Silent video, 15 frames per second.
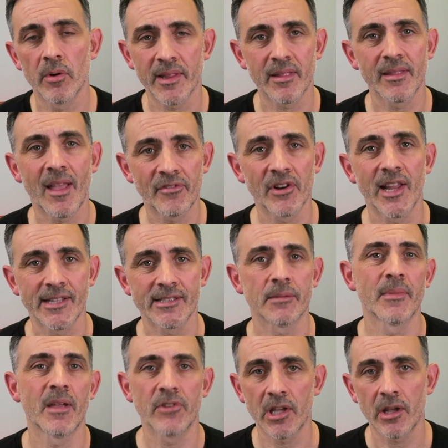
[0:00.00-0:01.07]
It's never less.
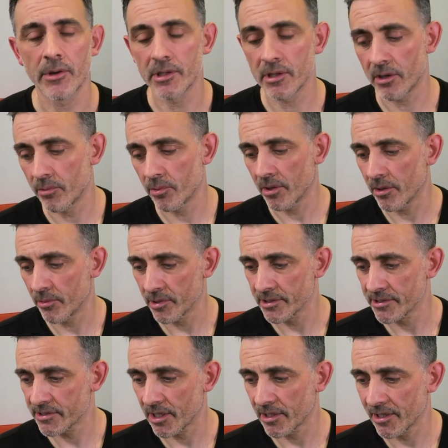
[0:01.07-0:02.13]
I'm never going, I want
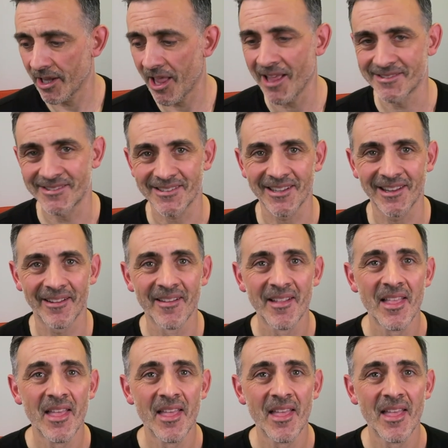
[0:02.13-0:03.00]
to study less, you